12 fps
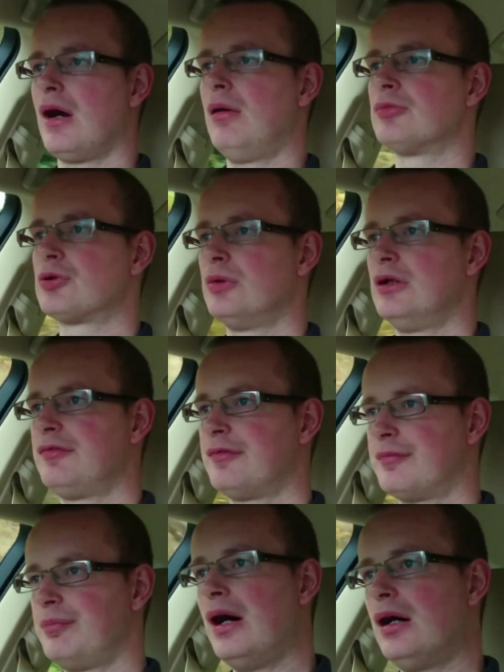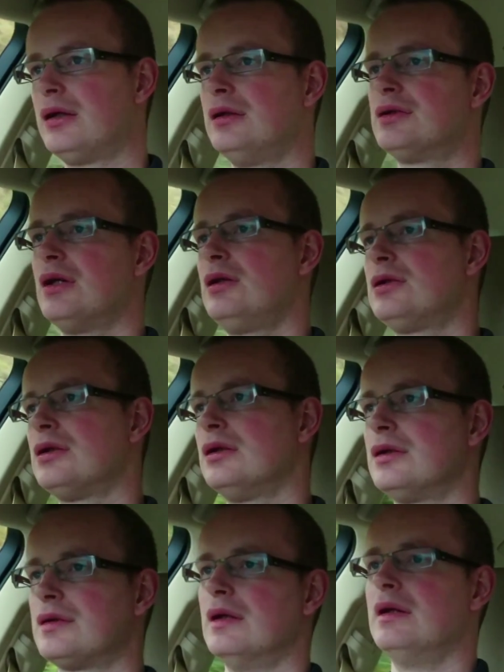comes with parking
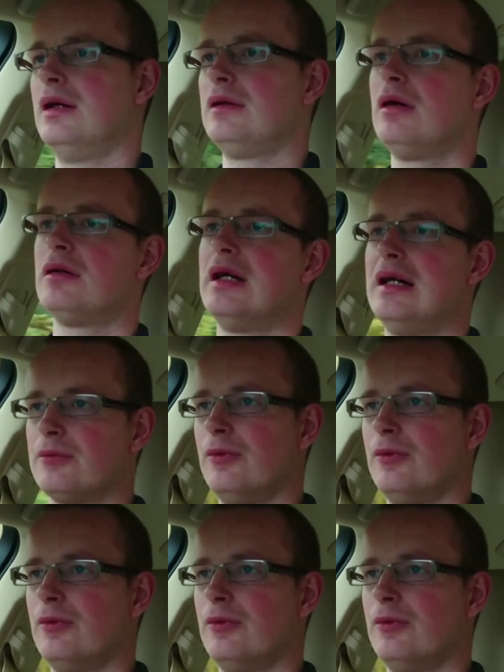sensors and all that,